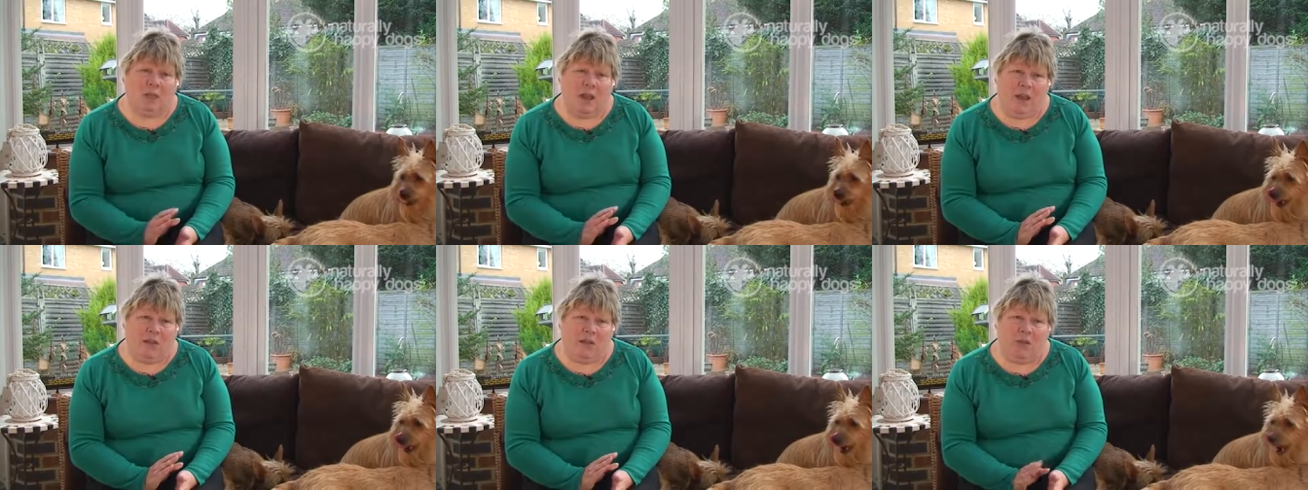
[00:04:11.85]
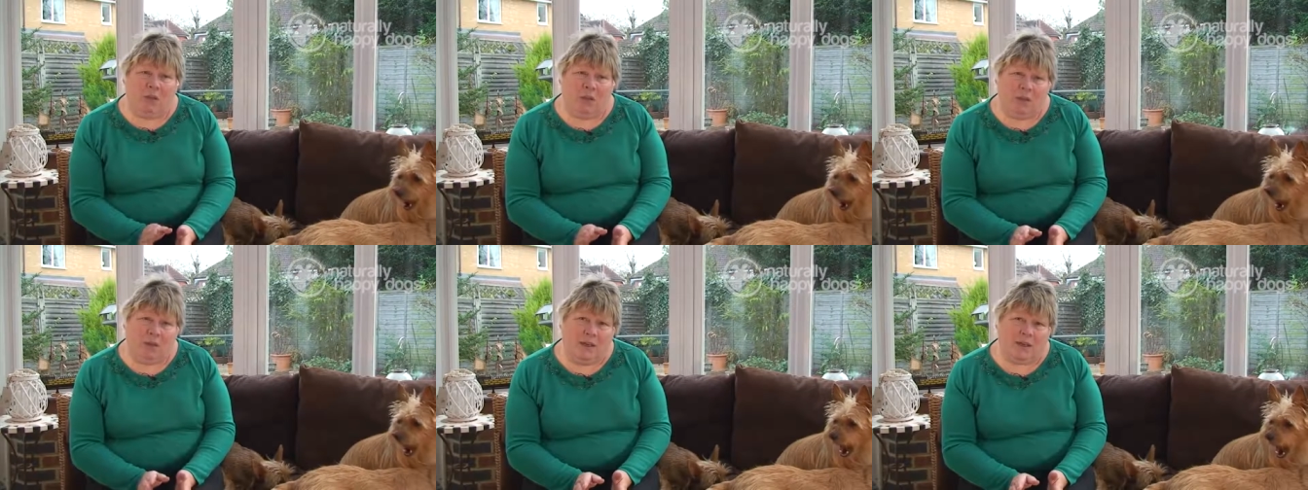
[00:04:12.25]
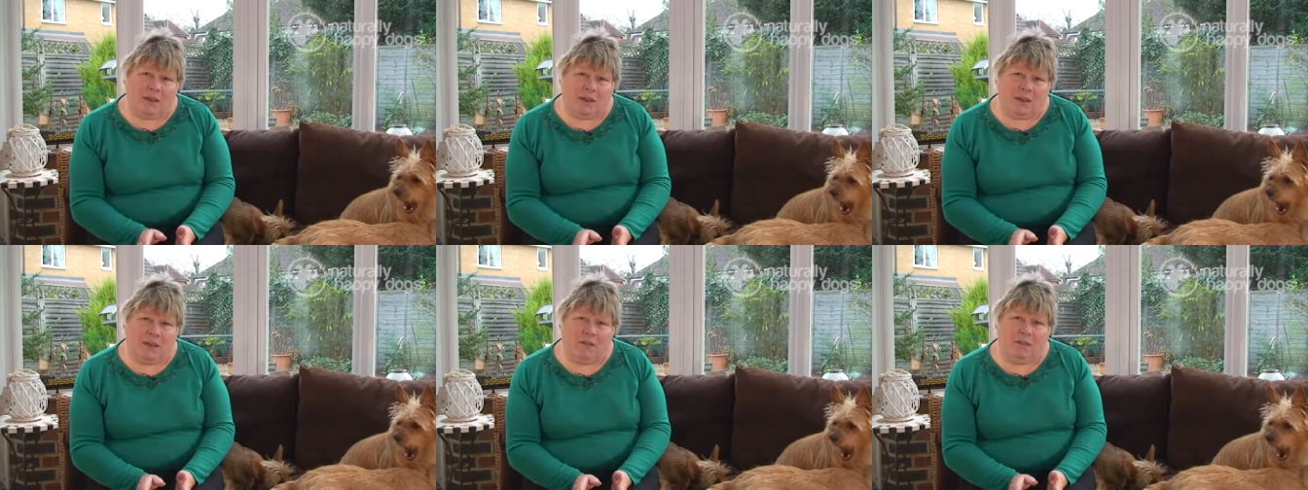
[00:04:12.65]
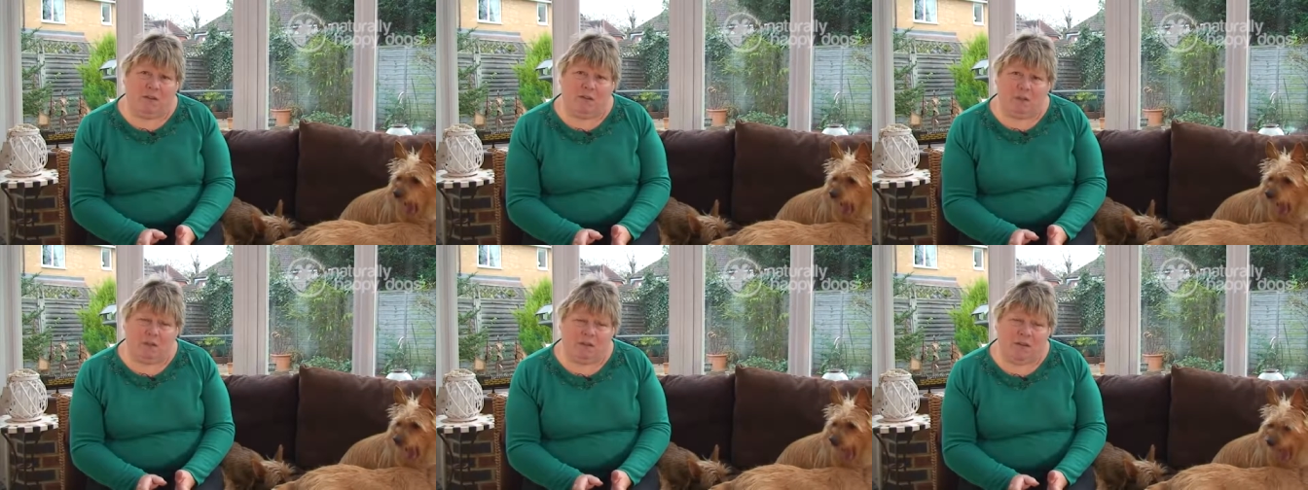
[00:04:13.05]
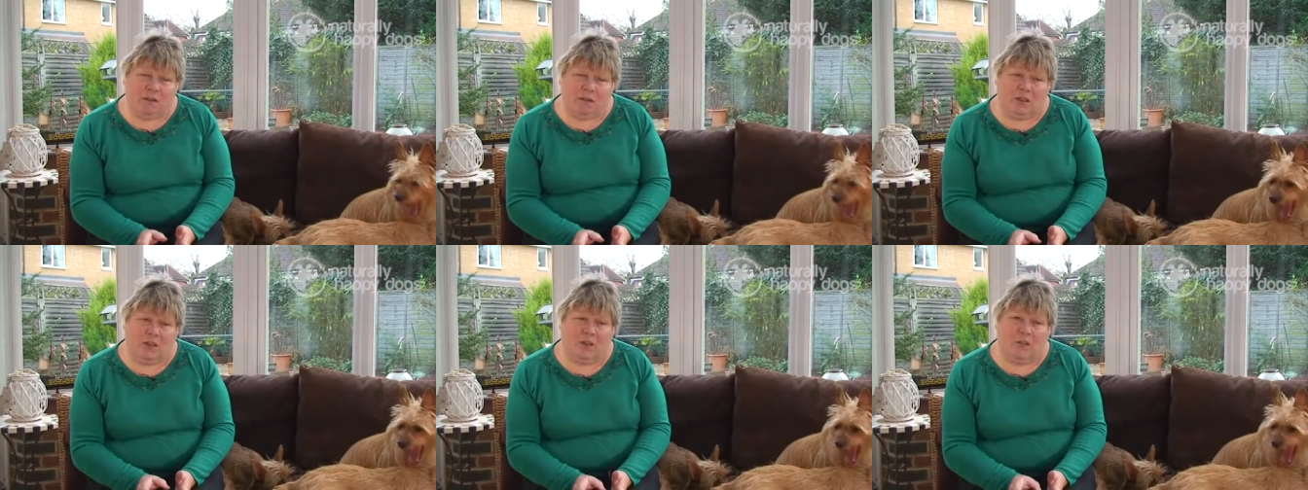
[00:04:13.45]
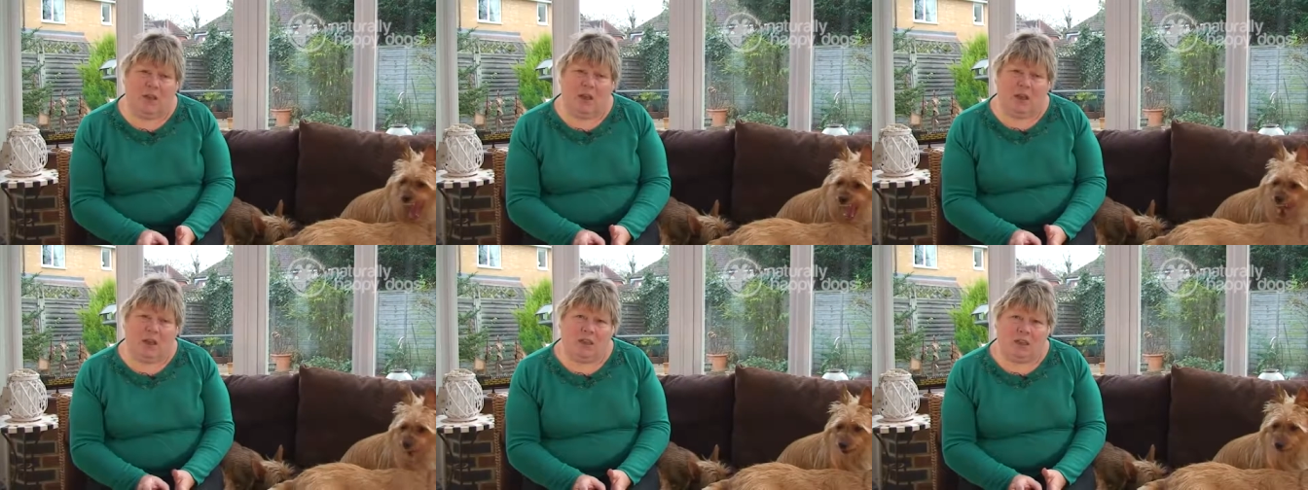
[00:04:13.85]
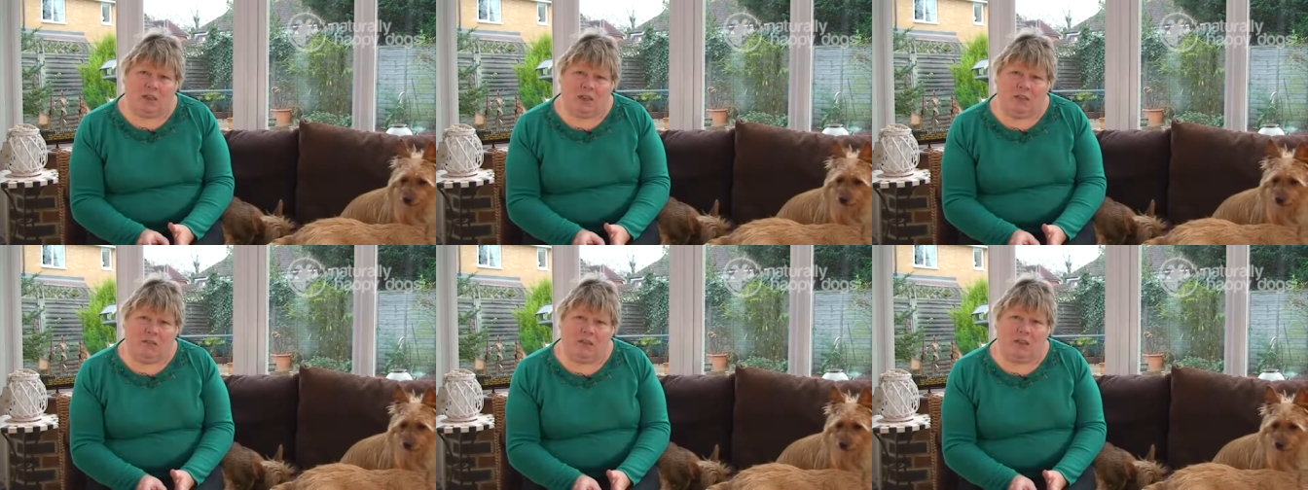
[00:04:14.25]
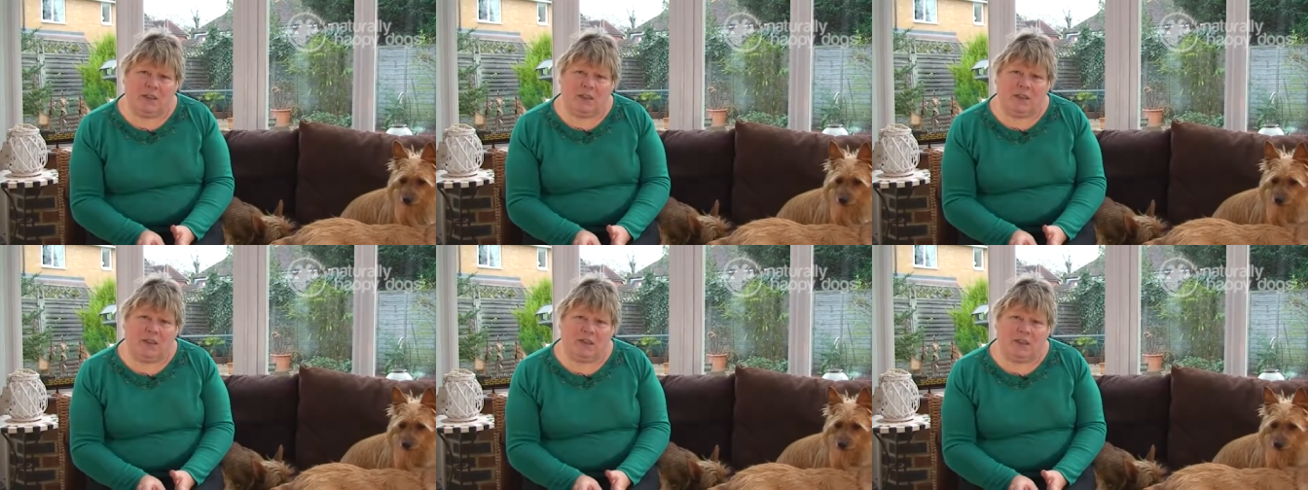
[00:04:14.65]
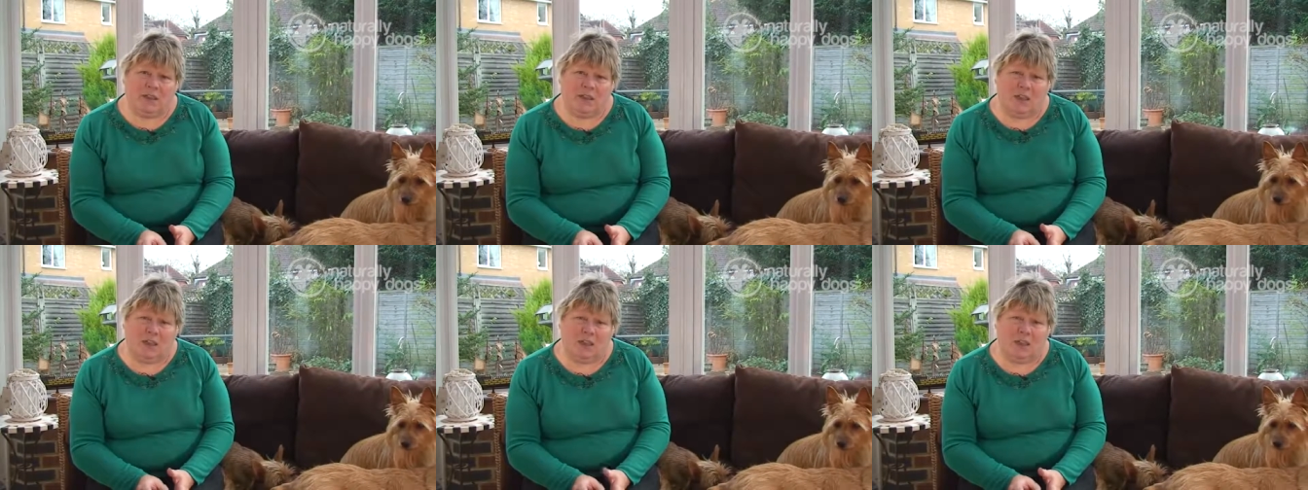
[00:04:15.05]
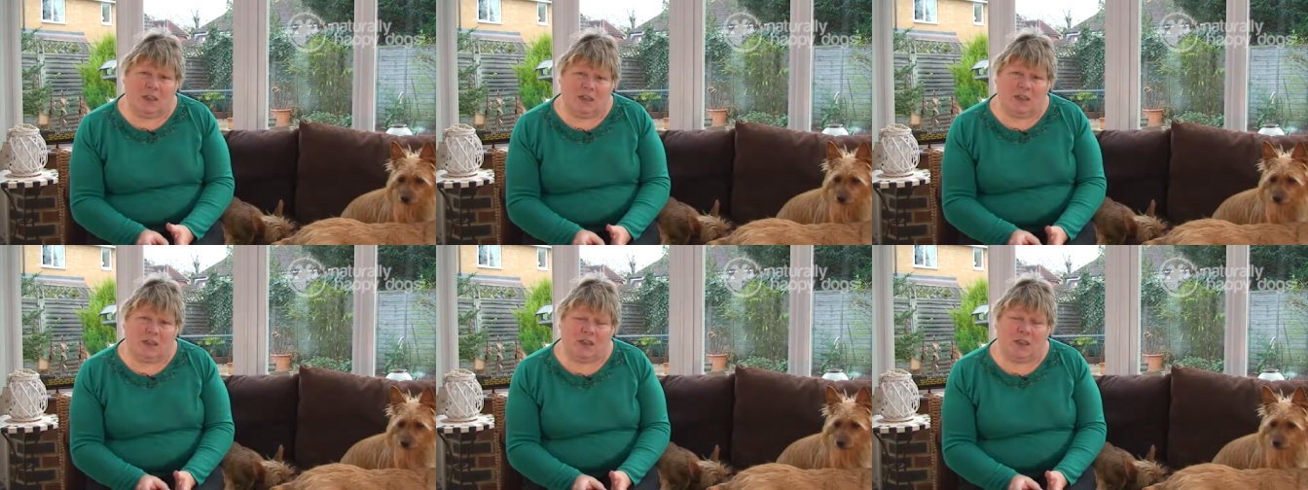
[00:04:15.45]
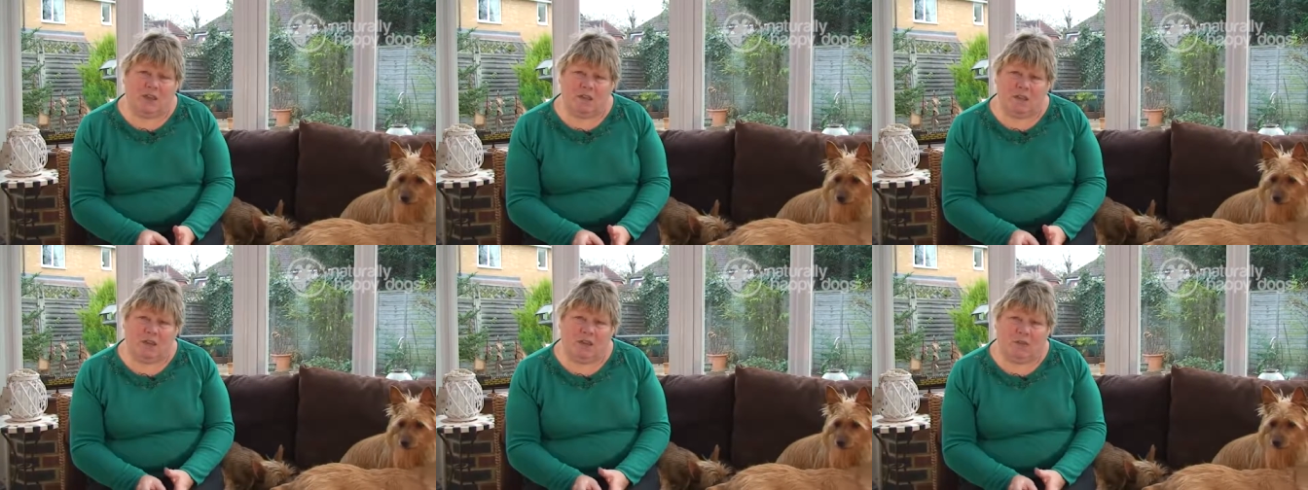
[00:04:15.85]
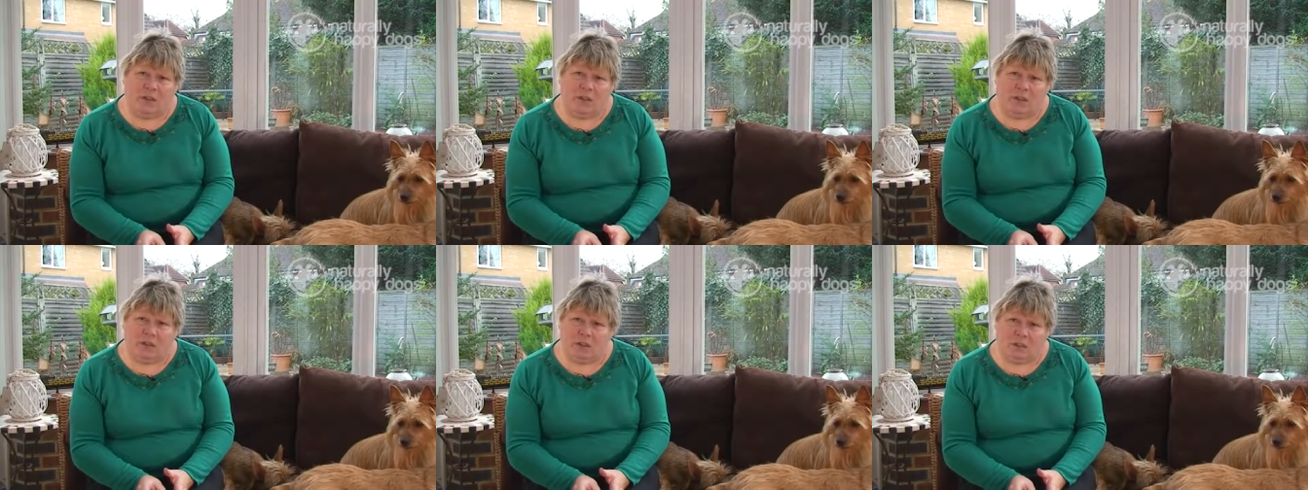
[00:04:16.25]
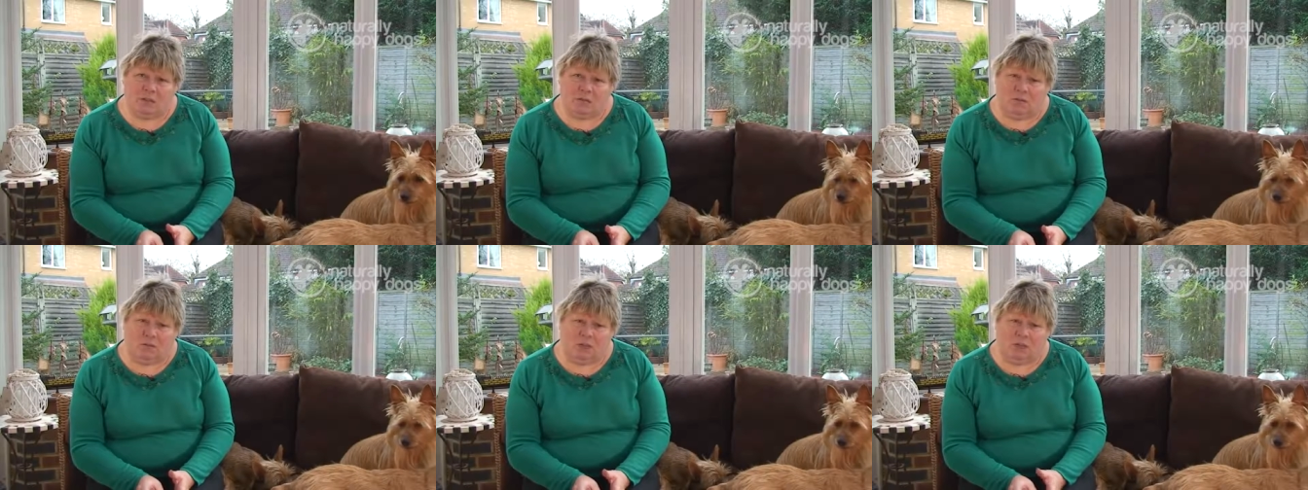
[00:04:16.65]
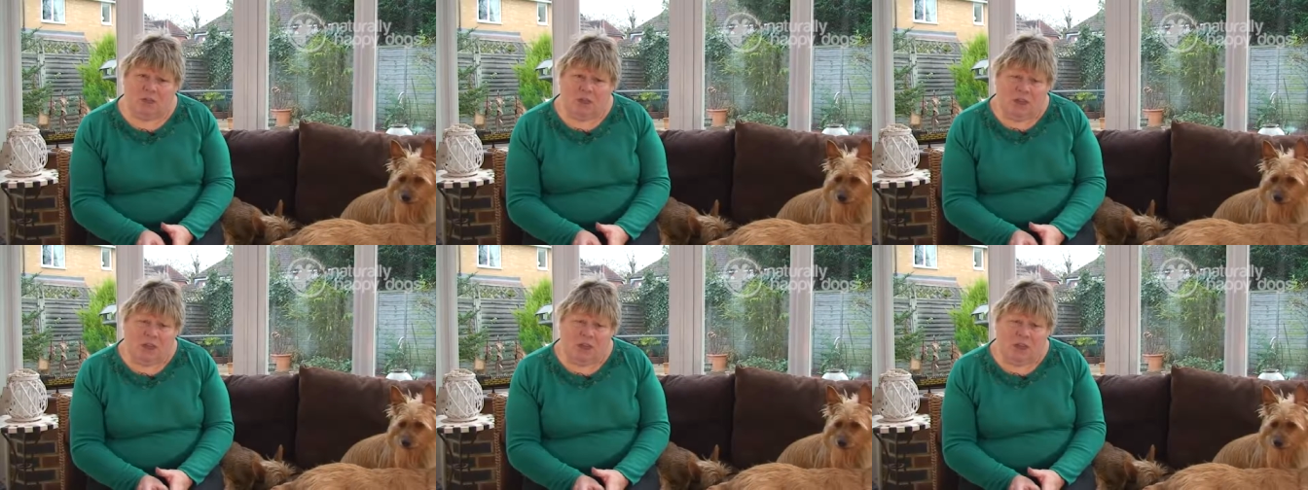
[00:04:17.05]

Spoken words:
Anyone who has a terrier will tell you that terriers can go schizo for no reason at all.